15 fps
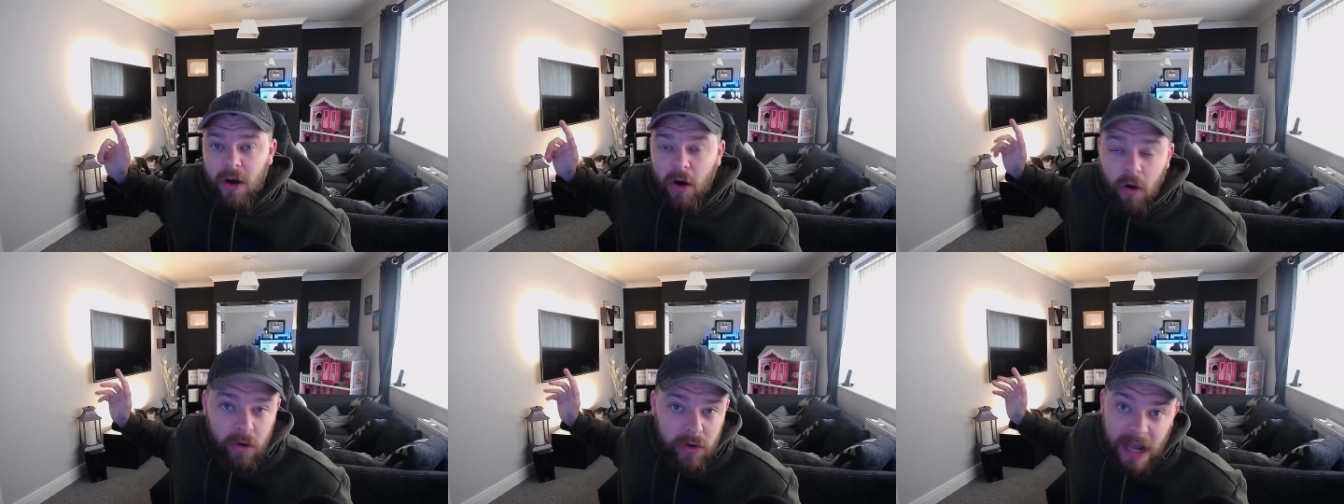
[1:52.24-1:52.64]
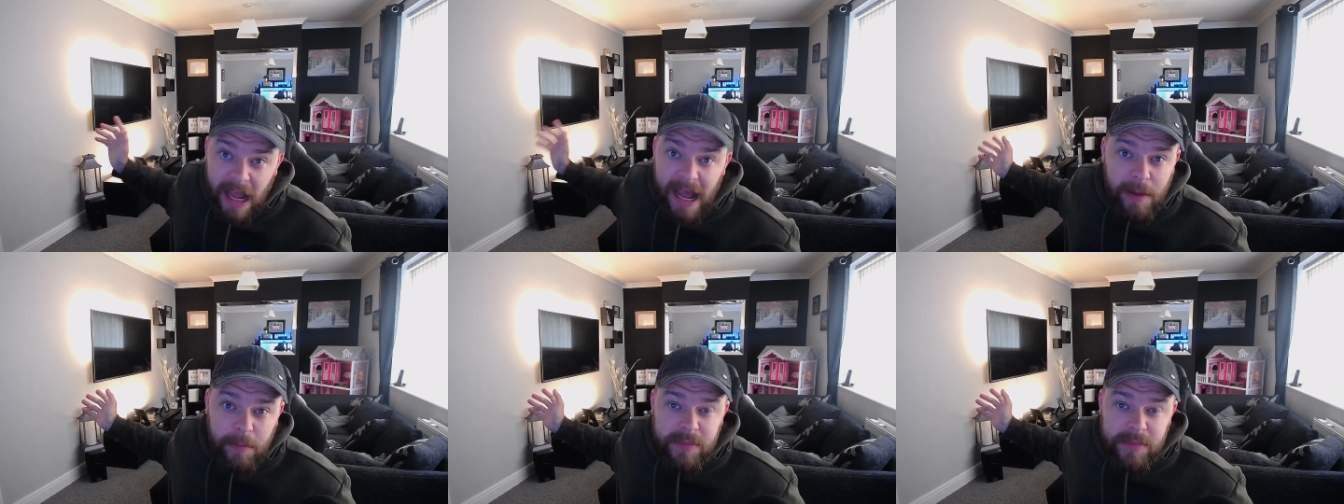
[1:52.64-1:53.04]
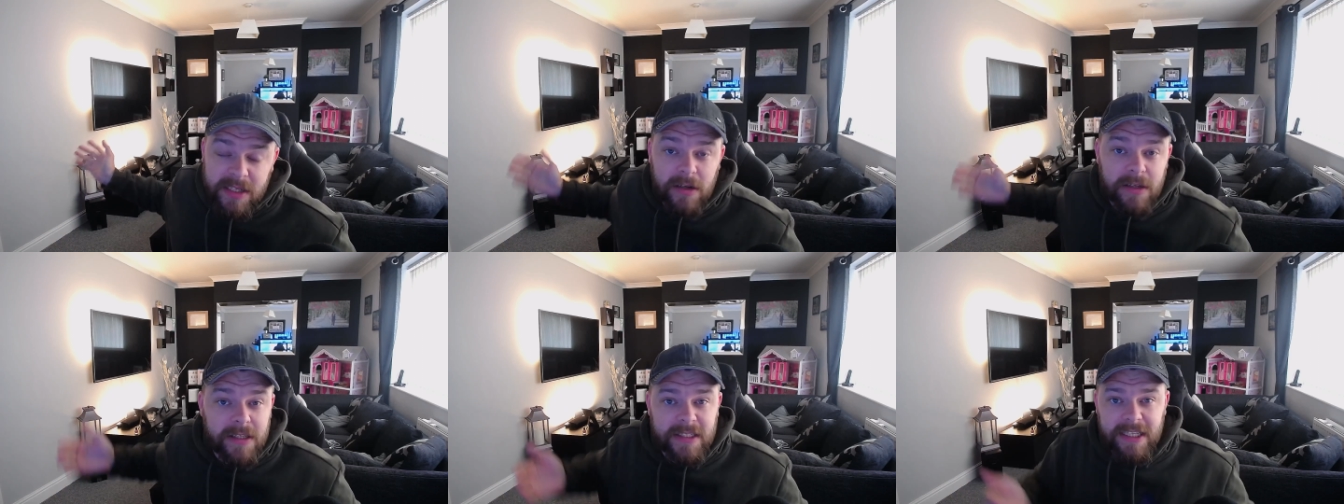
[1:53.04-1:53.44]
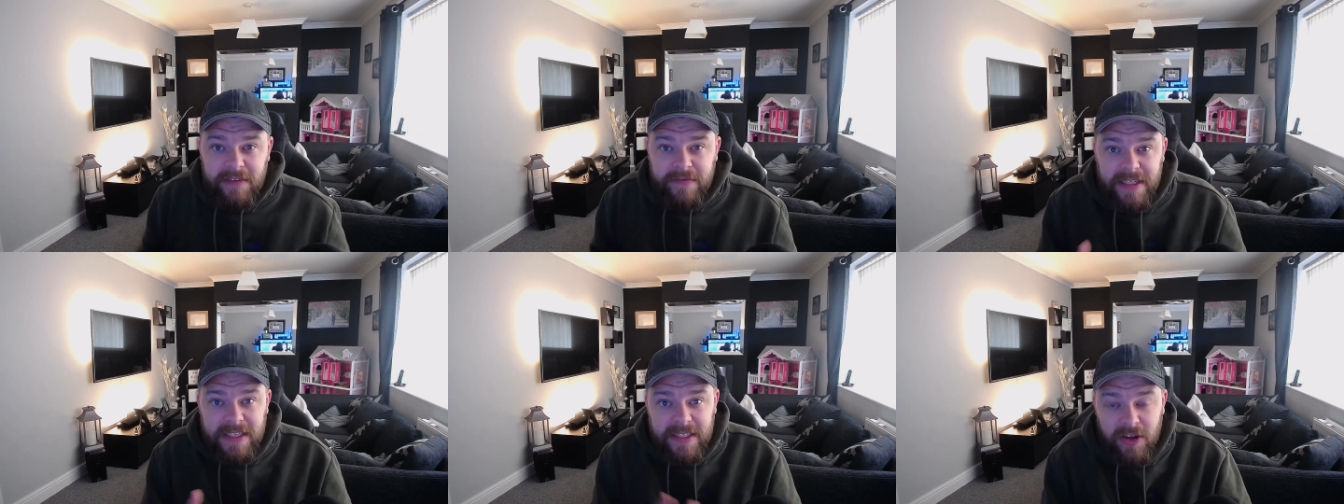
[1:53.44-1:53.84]
on apps like
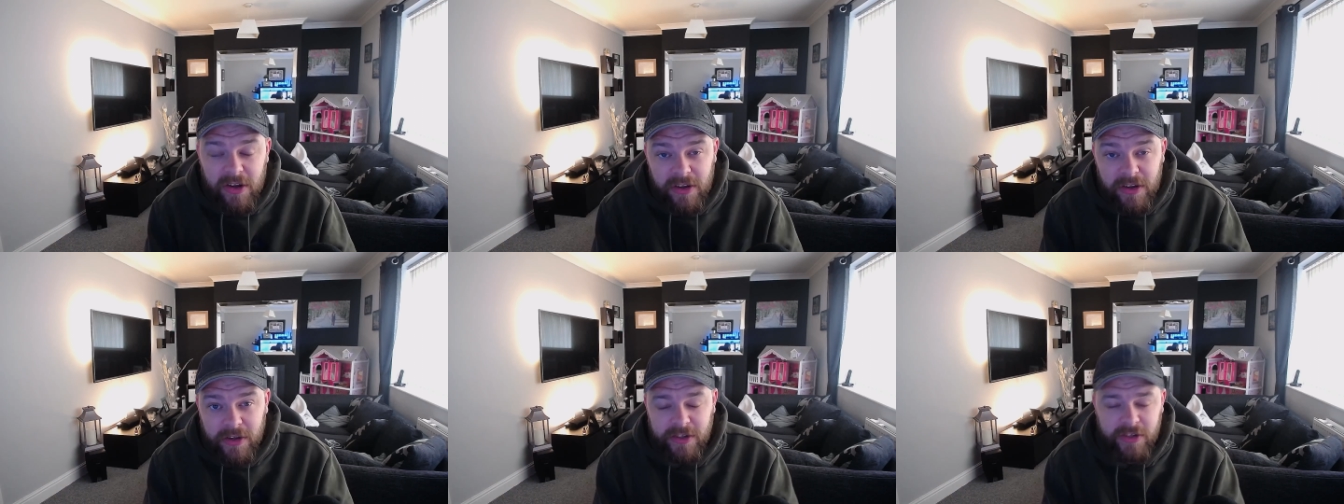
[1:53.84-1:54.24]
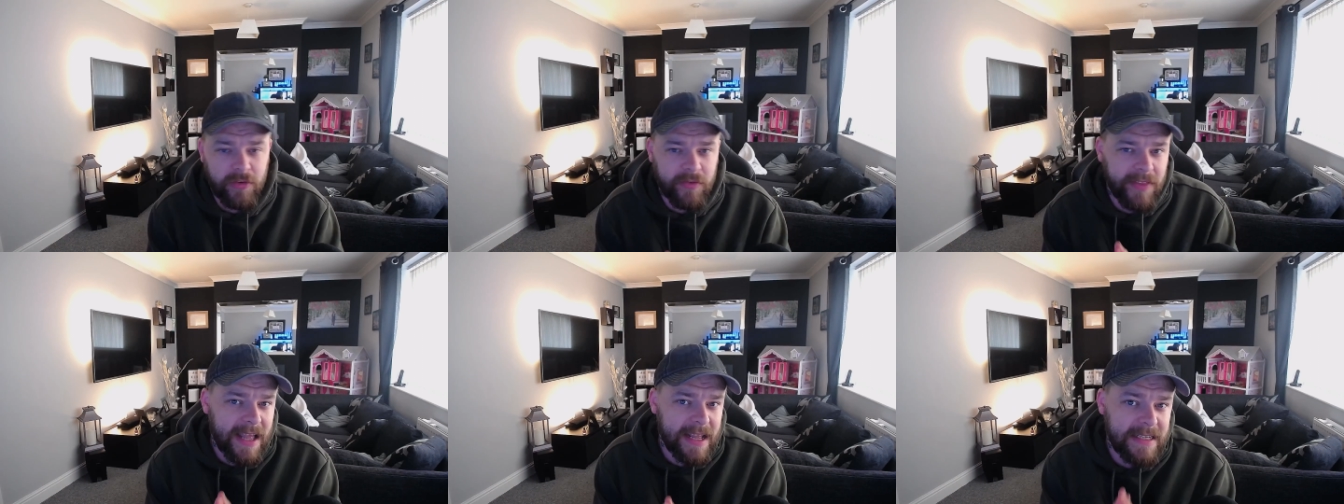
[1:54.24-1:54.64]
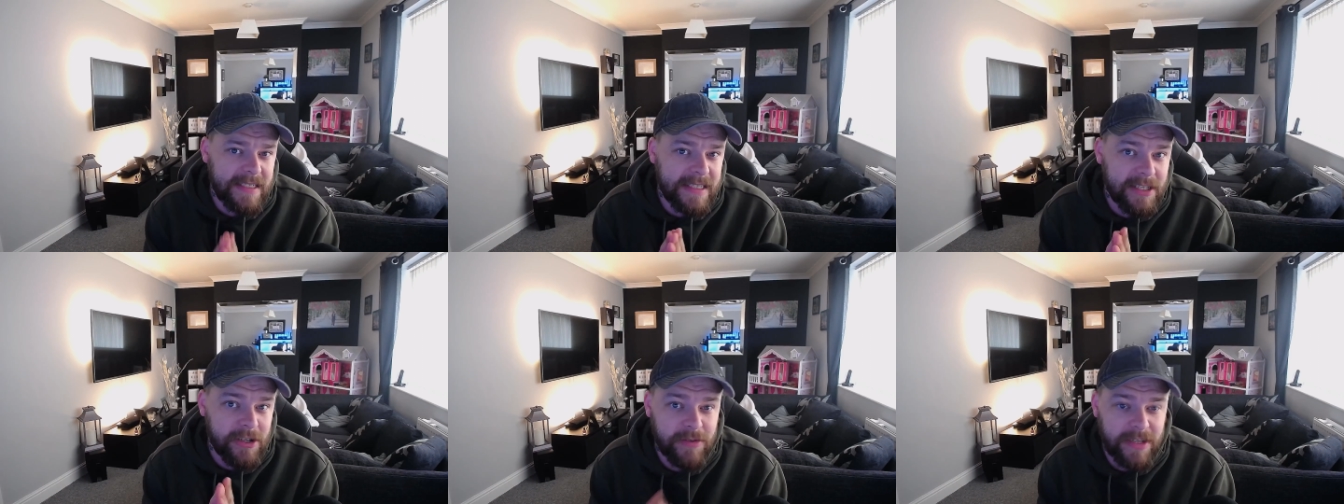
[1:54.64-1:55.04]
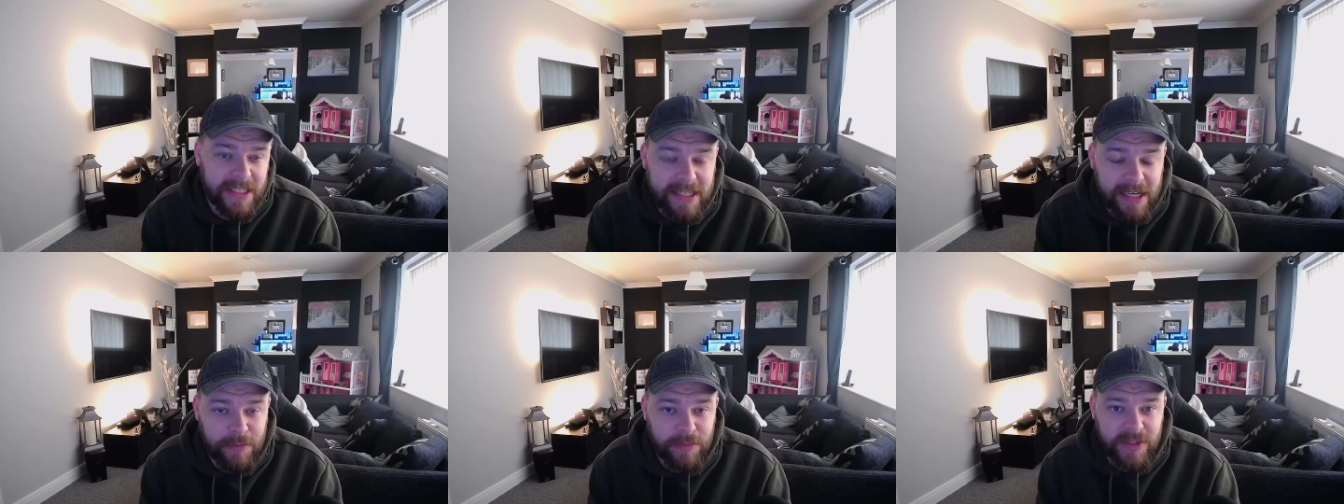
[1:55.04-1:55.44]
TV Zion. So that is the only
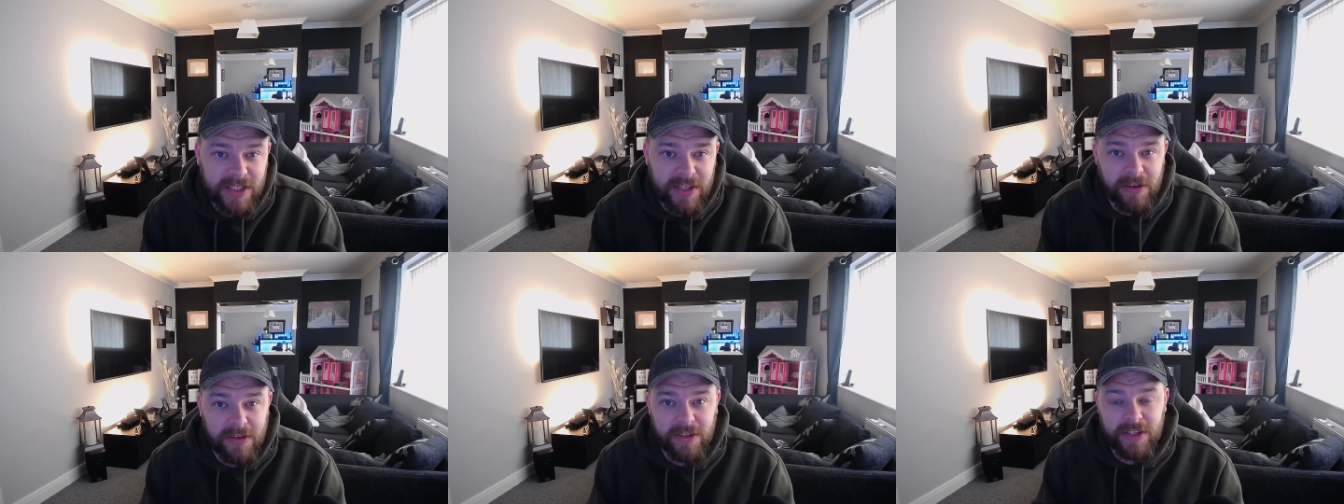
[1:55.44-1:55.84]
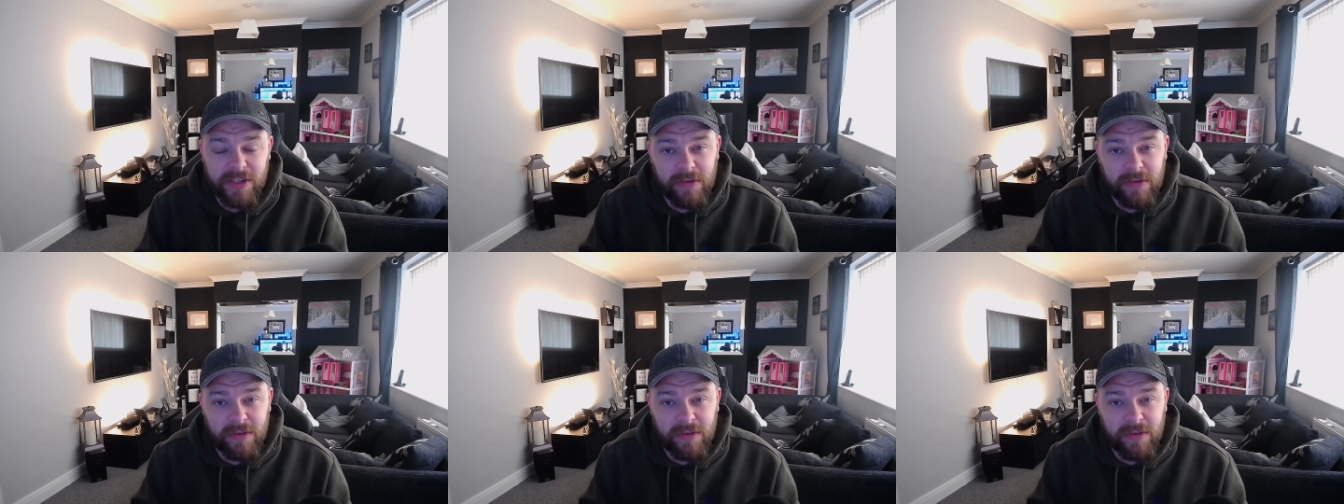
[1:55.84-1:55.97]
downside.